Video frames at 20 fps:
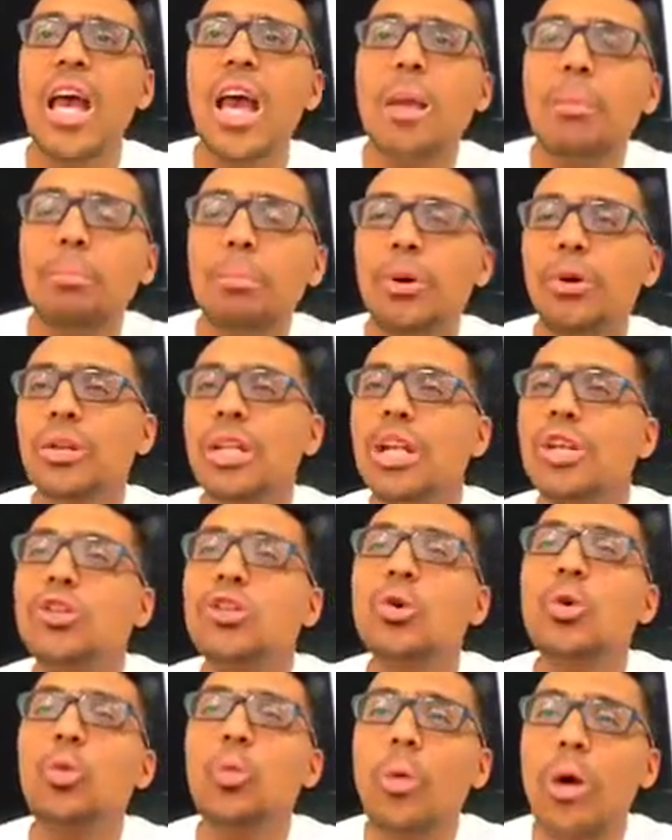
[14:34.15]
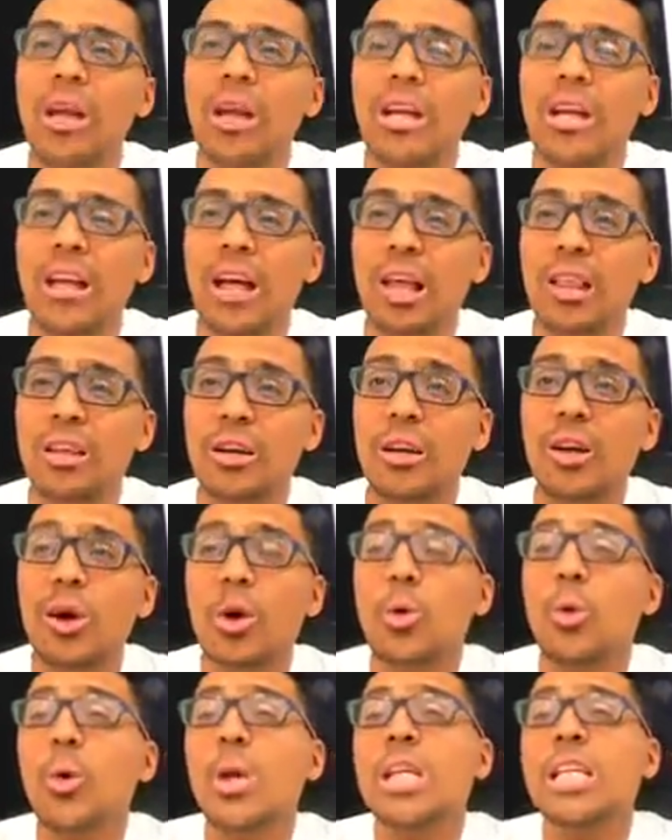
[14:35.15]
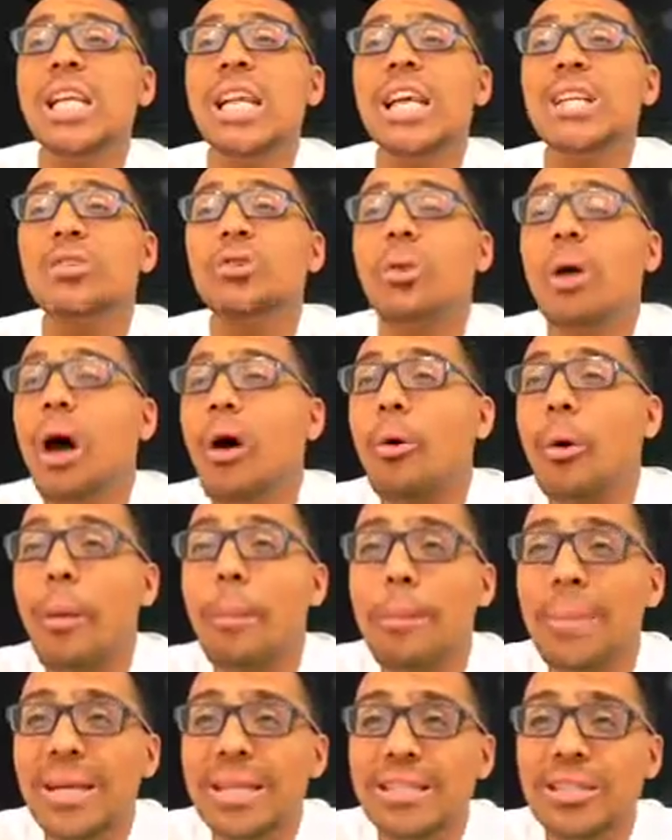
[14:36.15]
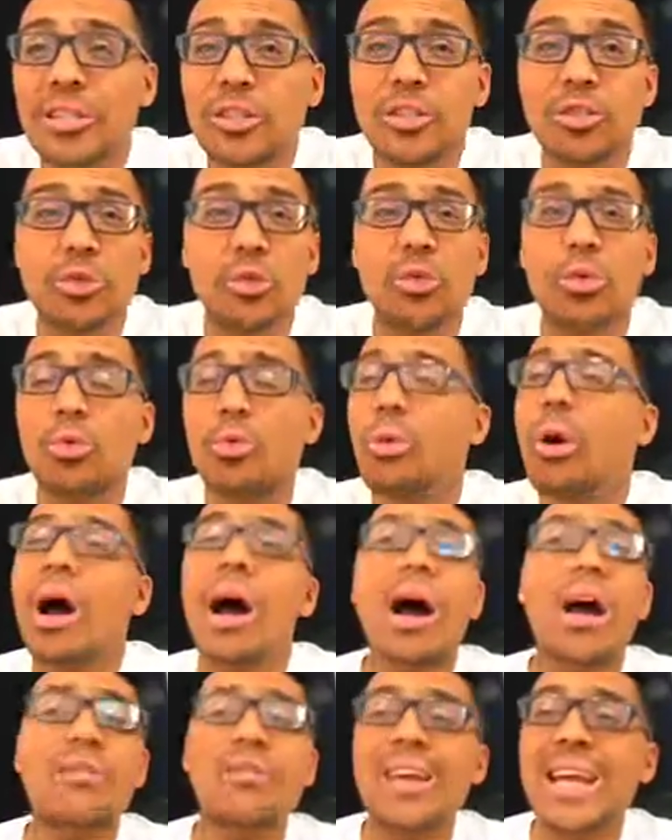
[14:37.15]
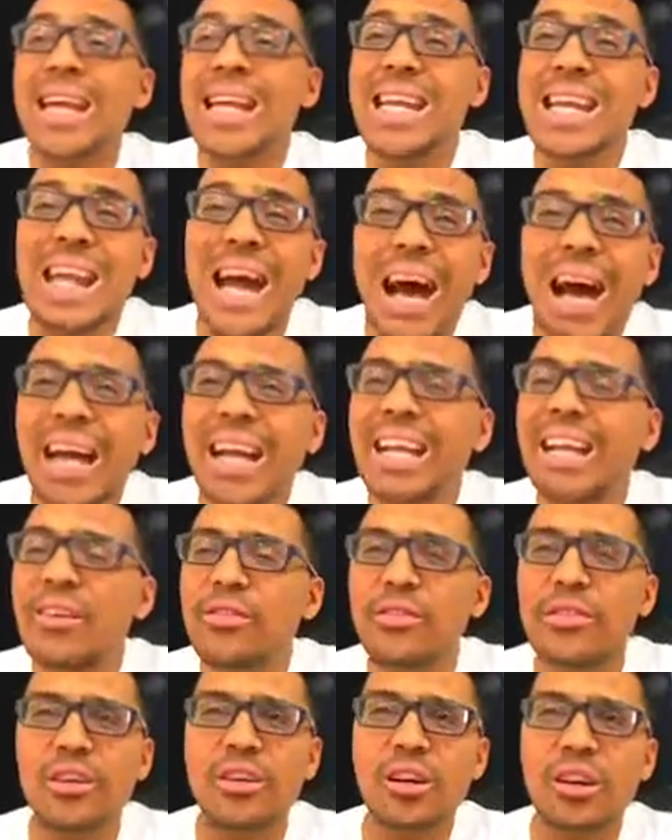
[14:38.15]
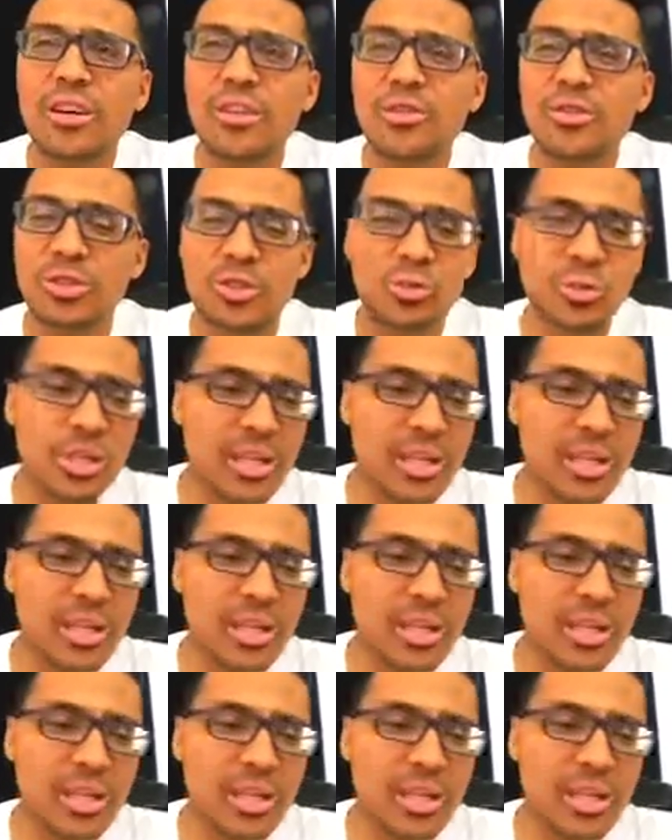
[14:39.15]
input into one another, which led to our business to thrive in 9 different countries,